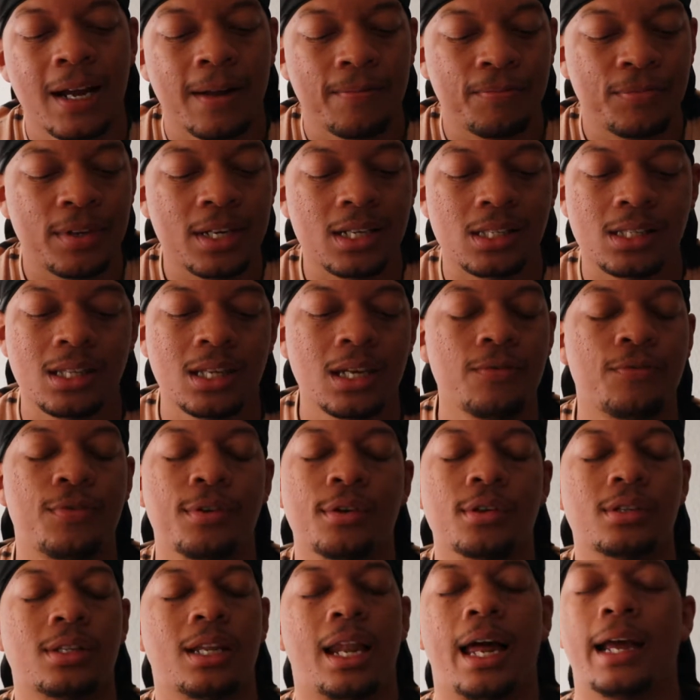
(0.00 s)
This thing
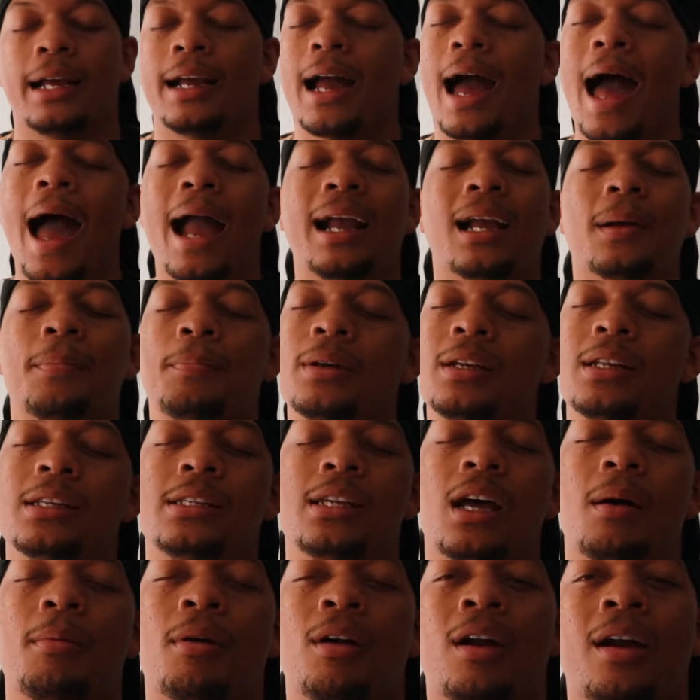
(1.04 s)
feels like I could put this
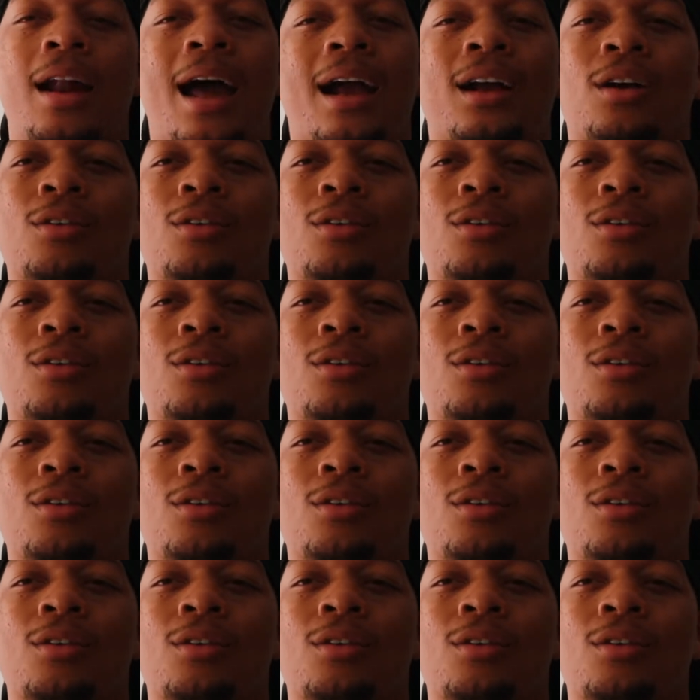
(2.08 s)
helmet on and I